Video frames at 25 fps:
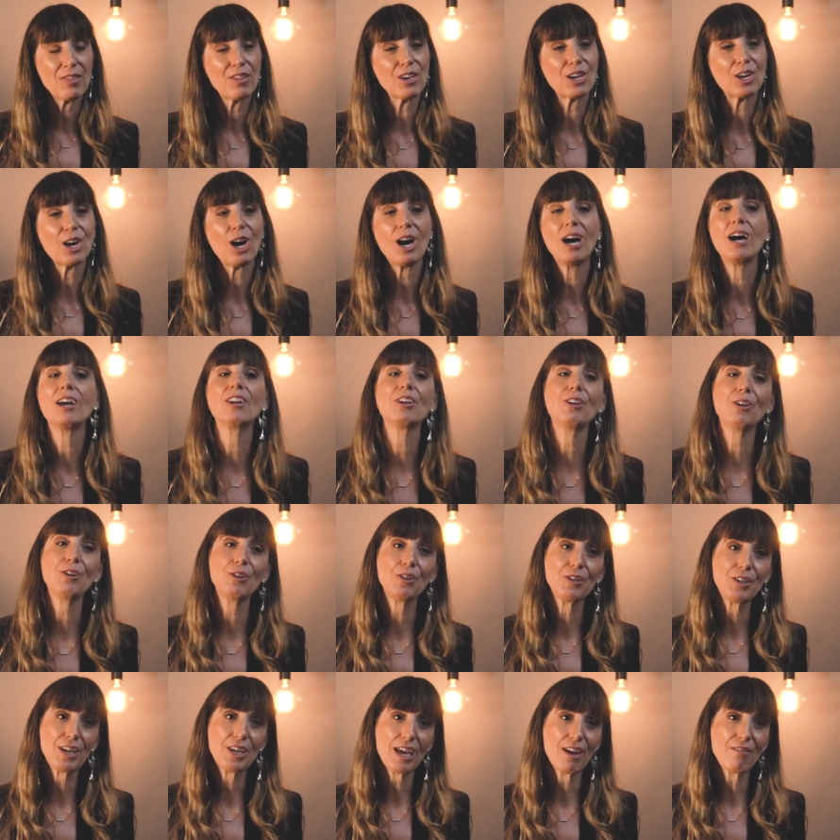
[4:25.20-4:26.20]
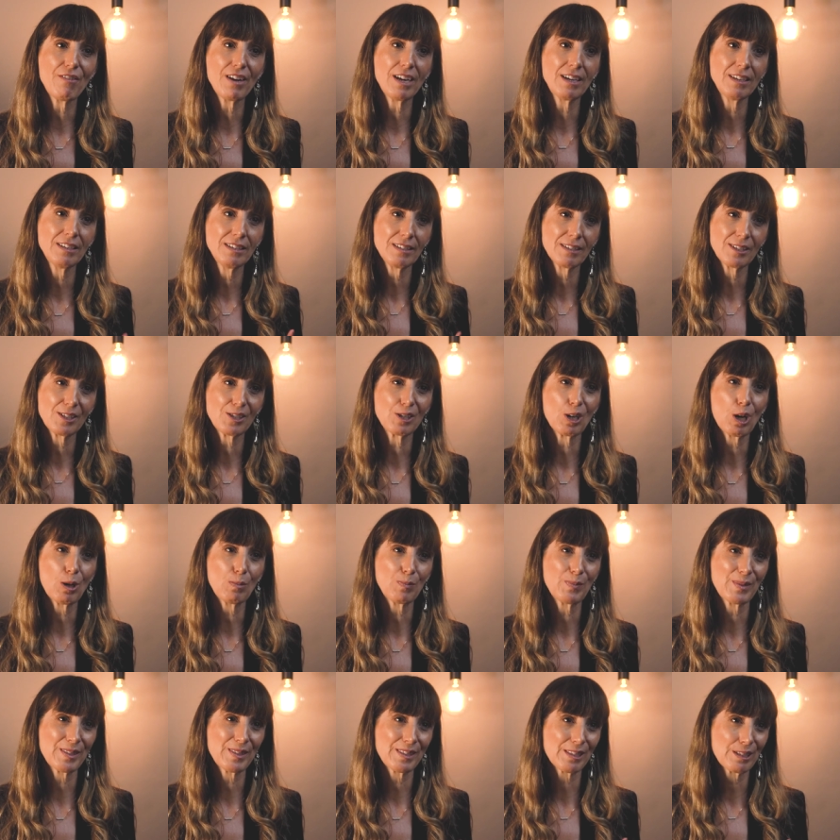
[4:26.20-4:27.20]
the God who never
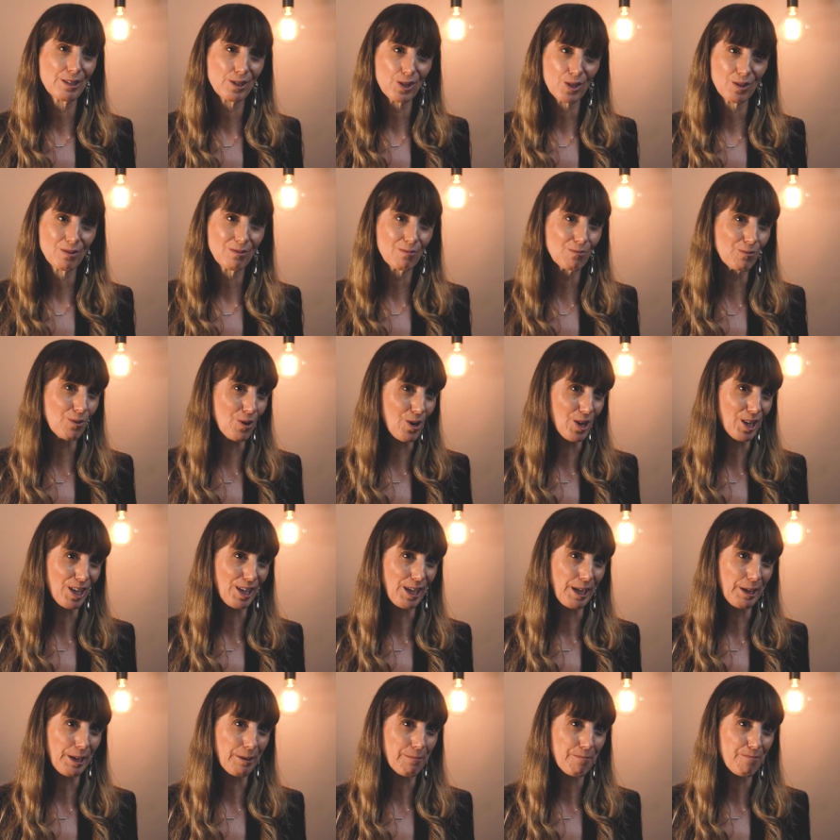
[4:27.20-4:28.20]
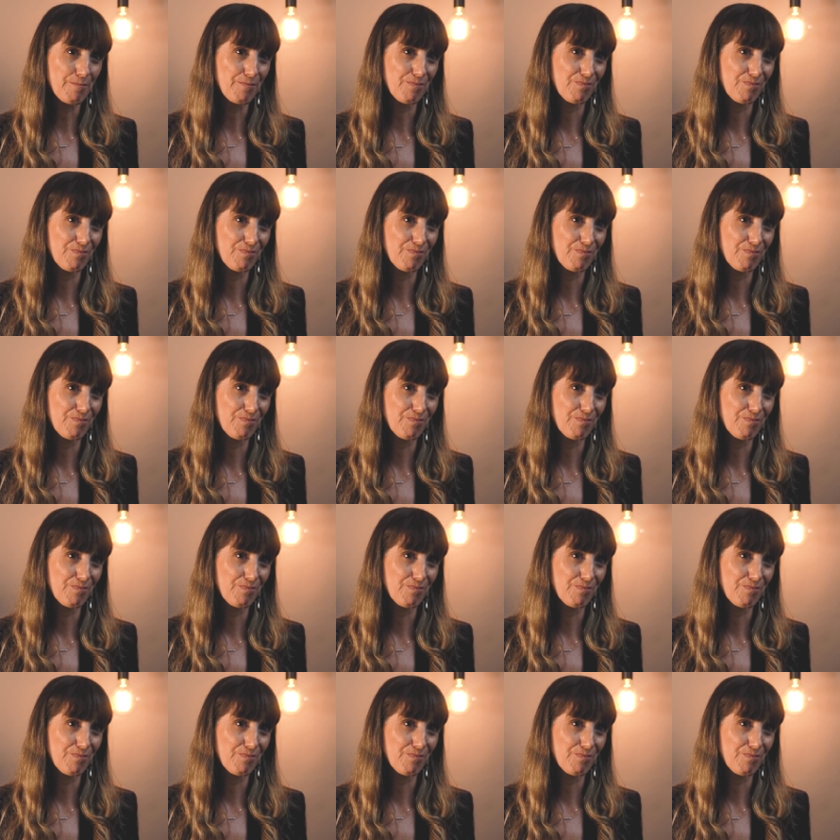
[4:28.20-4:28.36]
stops working.